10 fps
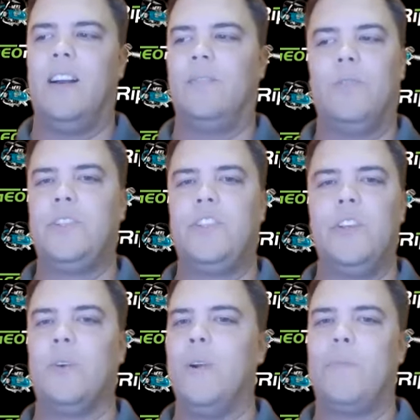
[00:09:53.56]
With
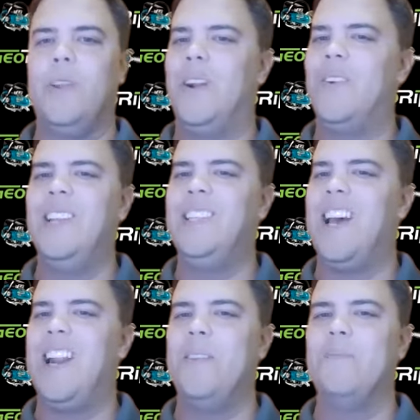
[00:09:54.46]
GeoRipper, you don't need
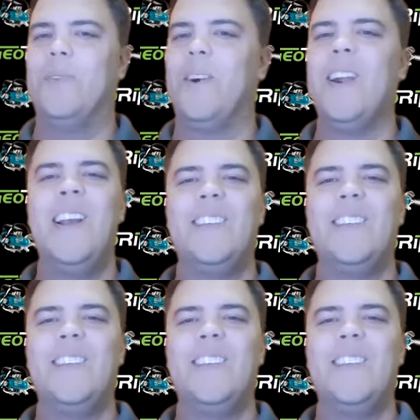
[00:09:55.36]
that anymore.